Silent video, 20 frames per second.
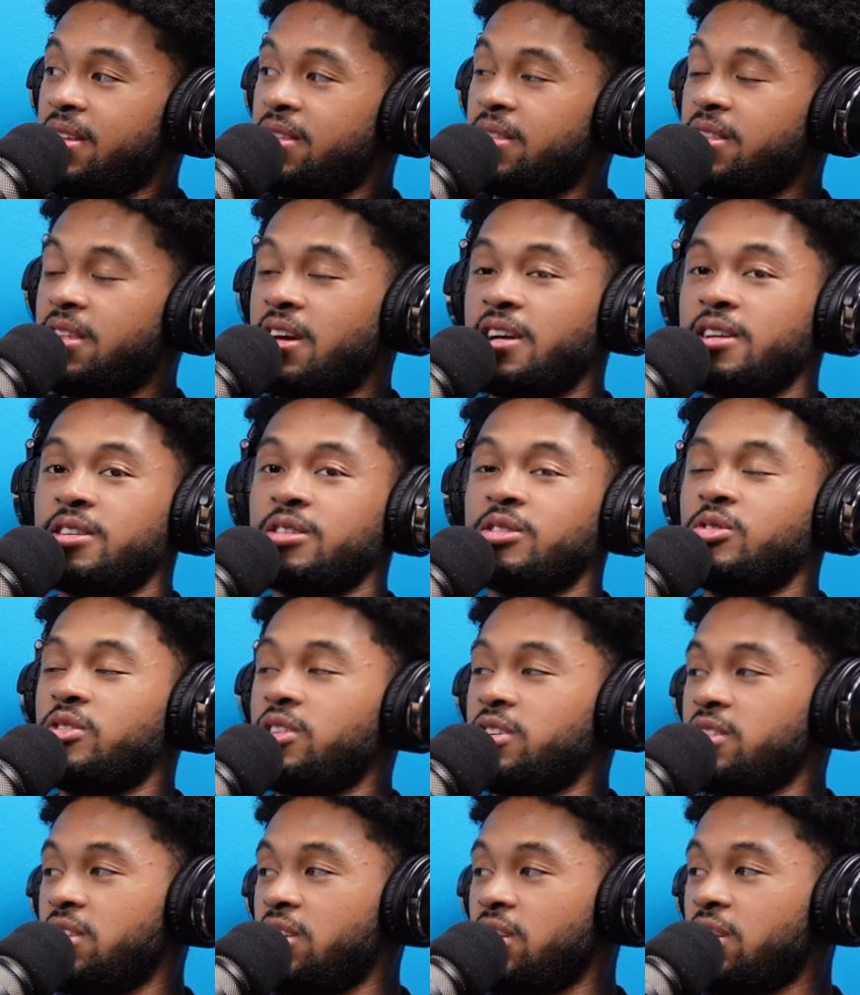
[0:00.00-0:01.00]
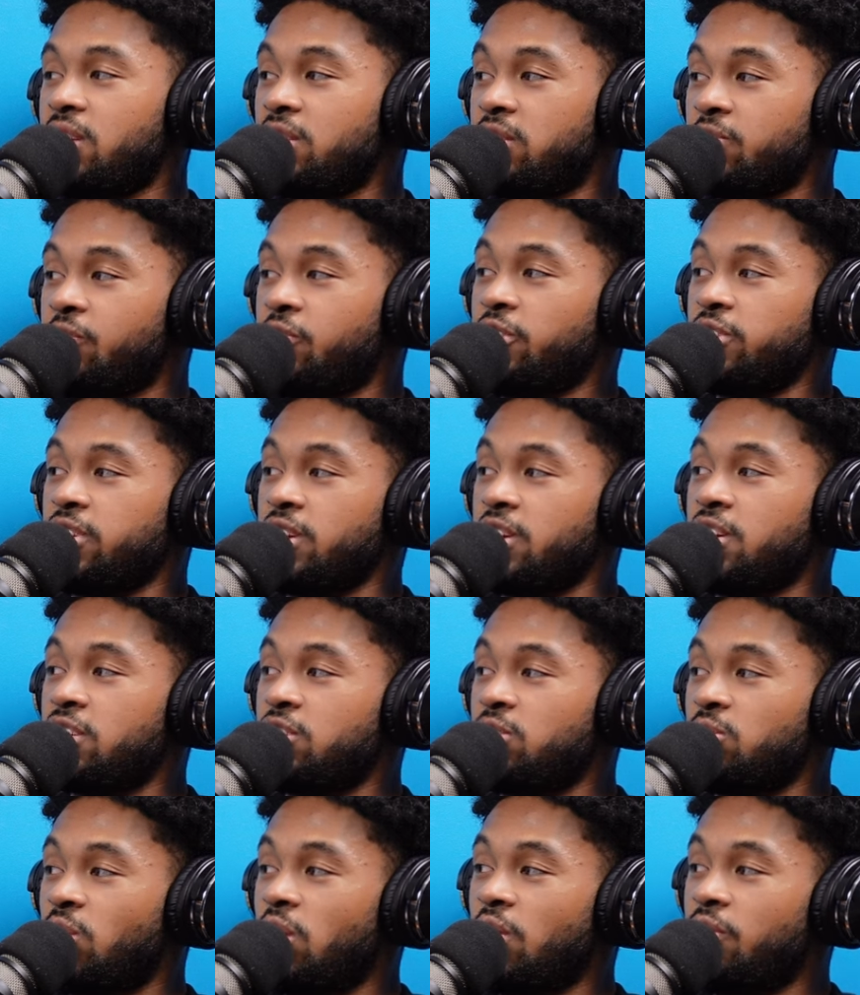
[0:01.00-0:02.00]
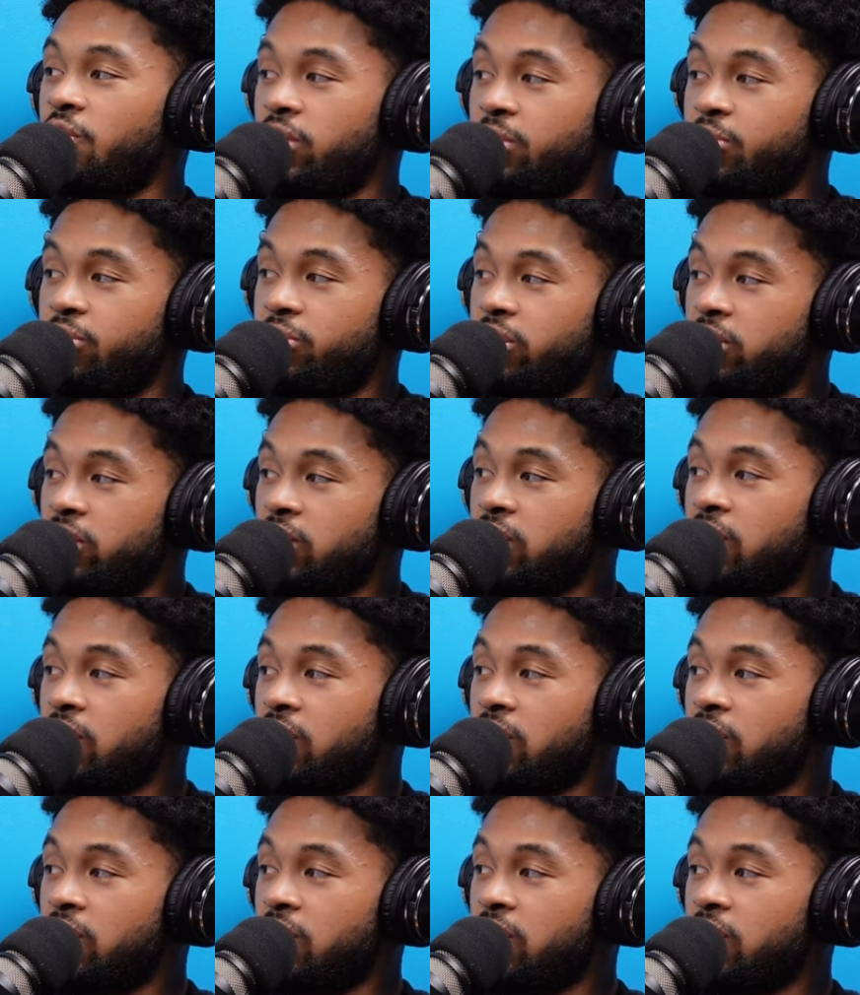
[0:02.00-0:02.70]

Nah, you're crazy. They're going to freaking cut you off on the bridge.